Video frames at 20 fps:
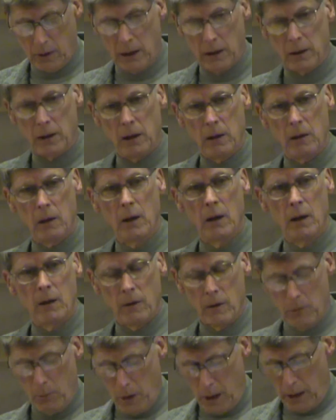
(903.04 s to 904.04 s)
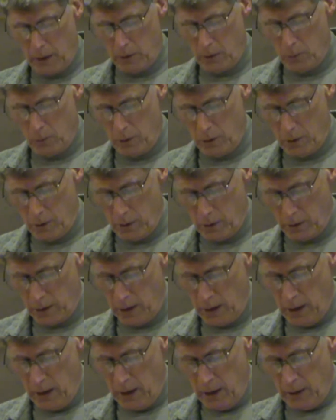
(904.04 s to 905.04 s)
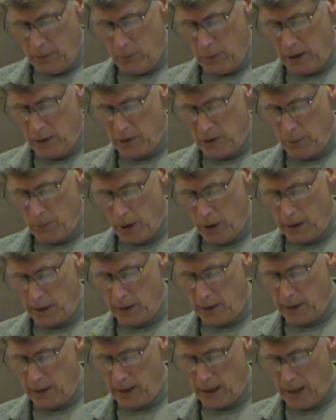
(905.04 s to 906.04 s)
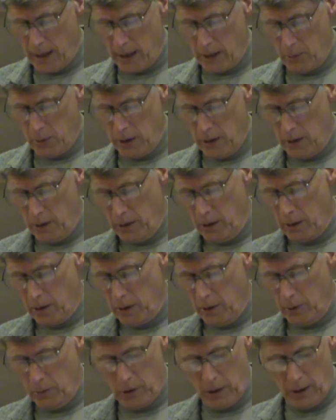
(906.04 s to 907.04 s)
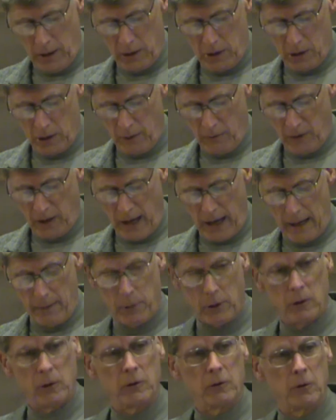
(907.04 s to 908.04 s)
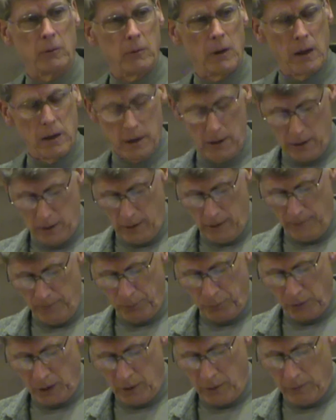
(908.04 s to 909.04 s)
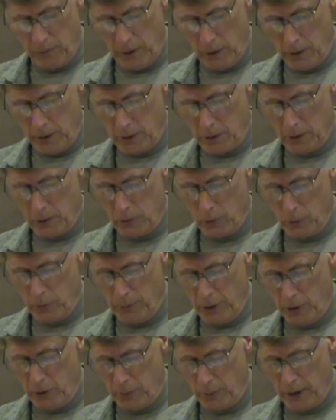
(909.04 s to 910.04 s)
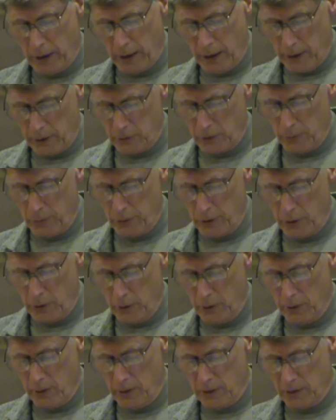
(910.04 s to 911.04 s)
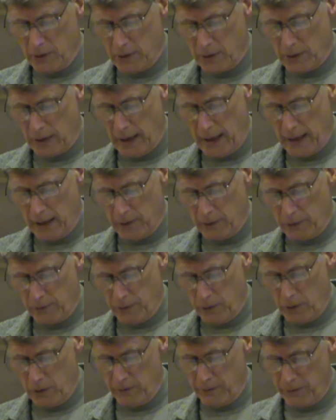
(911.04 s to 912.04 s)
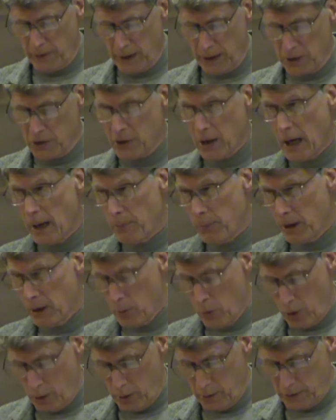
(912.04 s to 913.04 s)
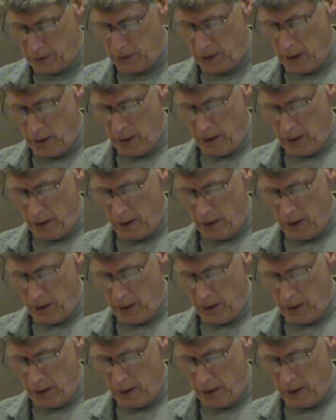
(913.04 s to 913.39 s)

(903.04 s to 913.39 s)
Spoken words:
and here the modern world means a market economy and the accumulation of capital to run it. Villages were built by entrepreneurs as fortified shopping malls.